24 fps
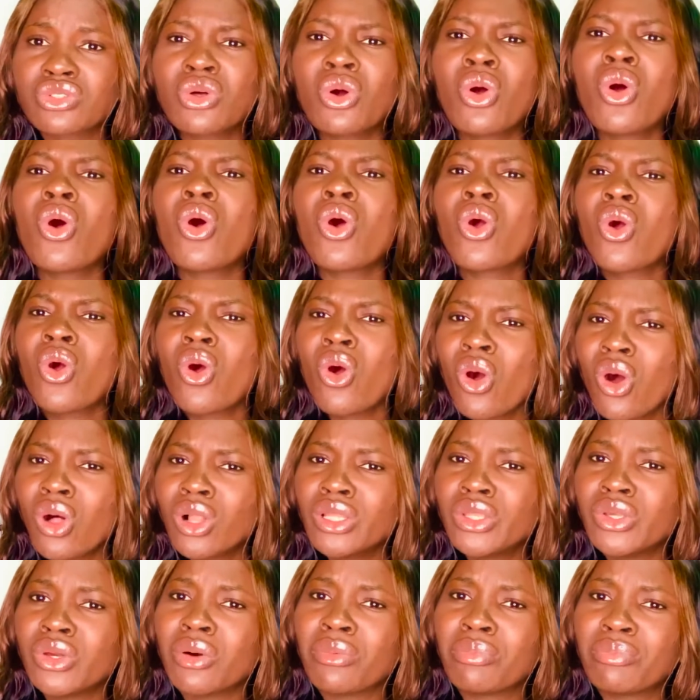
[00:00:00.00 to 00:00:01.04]
or call
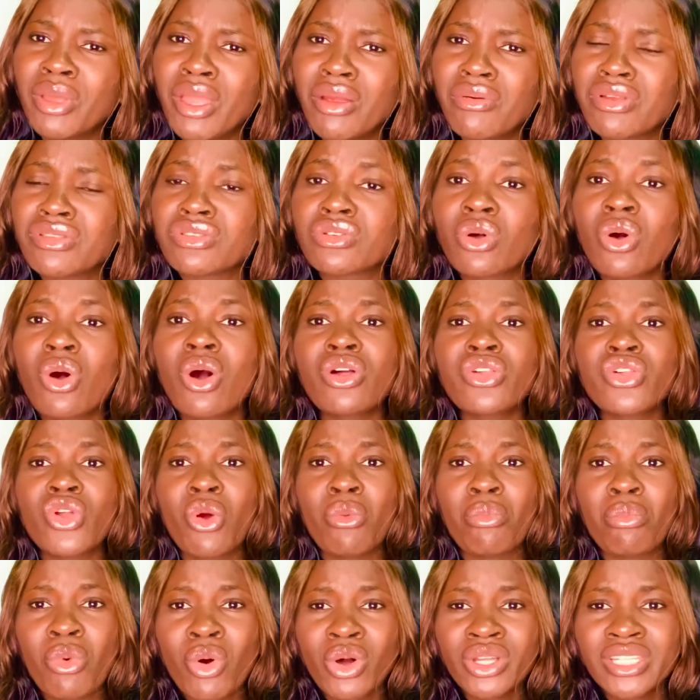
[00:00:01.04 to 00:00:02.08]
your parents, call your
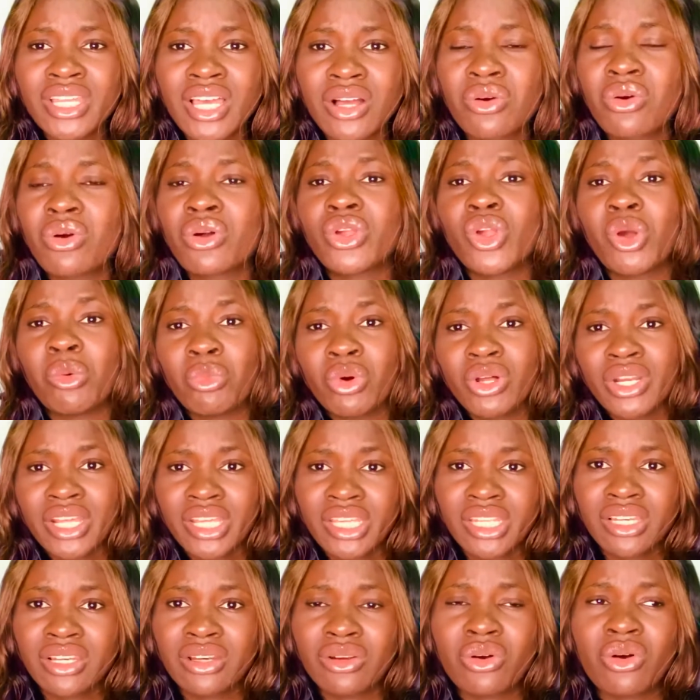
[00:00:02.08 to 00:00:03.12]

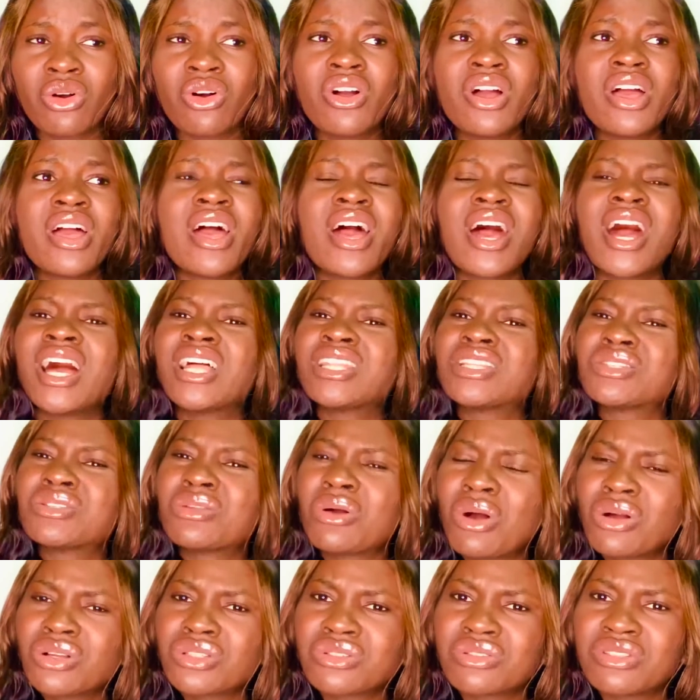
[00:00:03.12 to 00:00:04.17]
mother-in-law, and
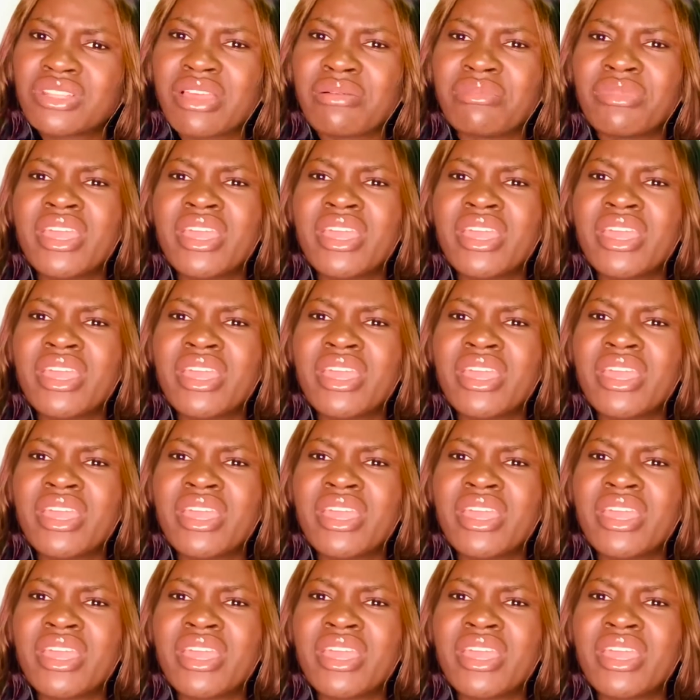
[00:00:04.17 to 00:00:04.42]
talk to them.